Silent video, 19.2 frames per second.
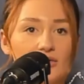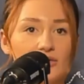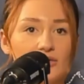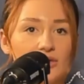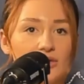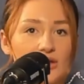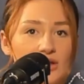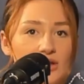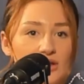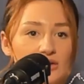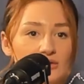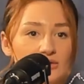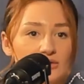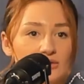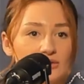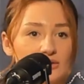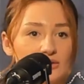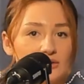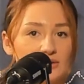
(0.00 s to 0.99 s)
The
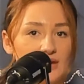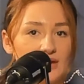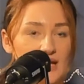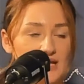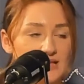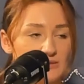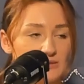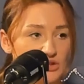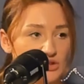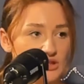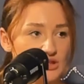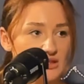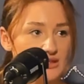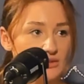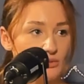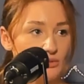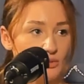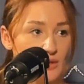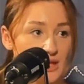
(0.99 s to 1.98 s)
laser machines
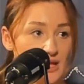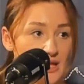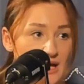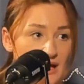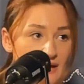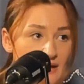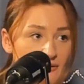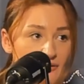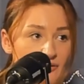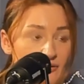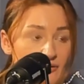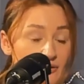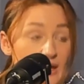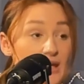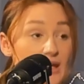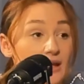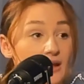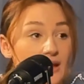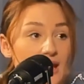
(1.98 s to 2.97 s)
that we have,
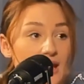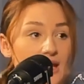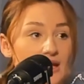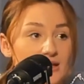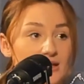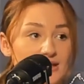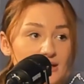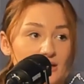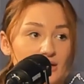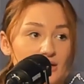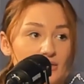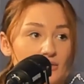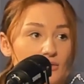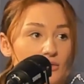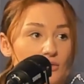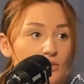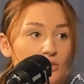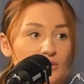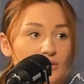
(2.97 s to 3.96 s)
they can cater to
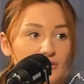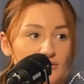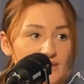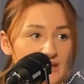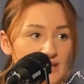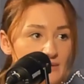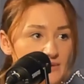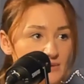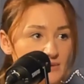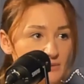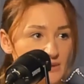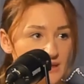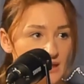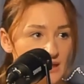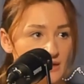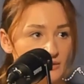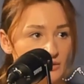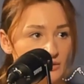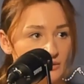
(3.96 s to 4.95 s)
all different types of
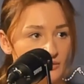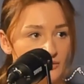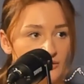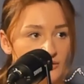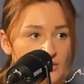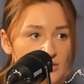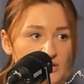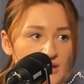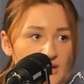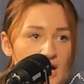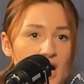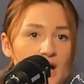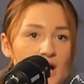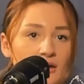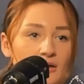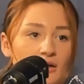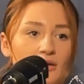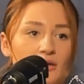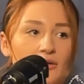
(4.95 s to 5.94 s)
materials. They just
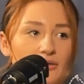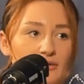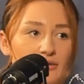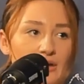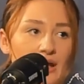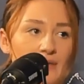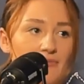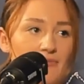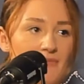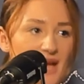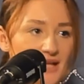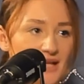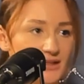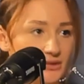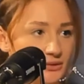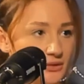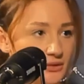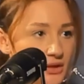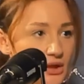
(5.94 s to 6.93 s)
can't cut through like
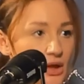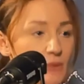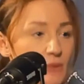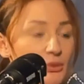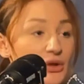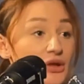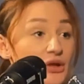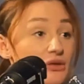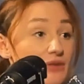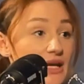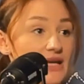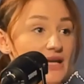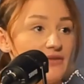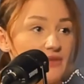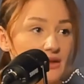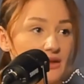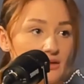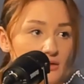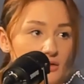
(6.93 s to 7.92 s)
metal, but
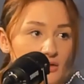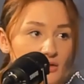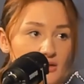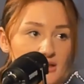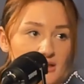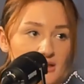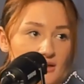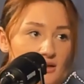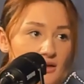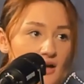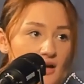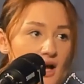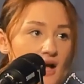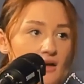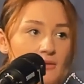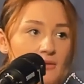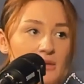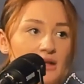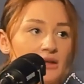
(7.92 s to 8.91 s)
engraving onto
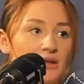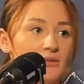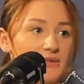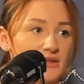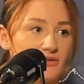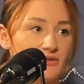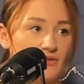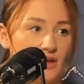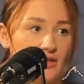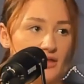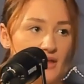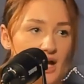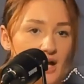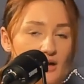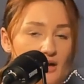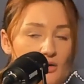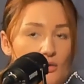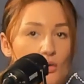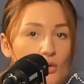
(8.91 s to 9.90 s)
aluminium, stuff like
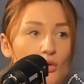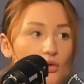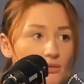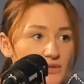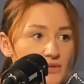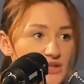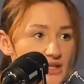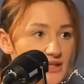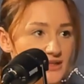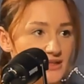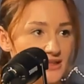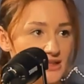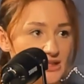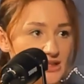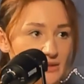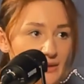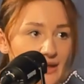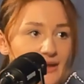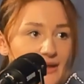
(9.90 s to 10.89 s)
that, all the machines can
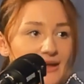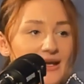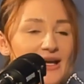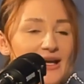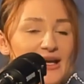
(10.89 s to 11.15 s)
do it.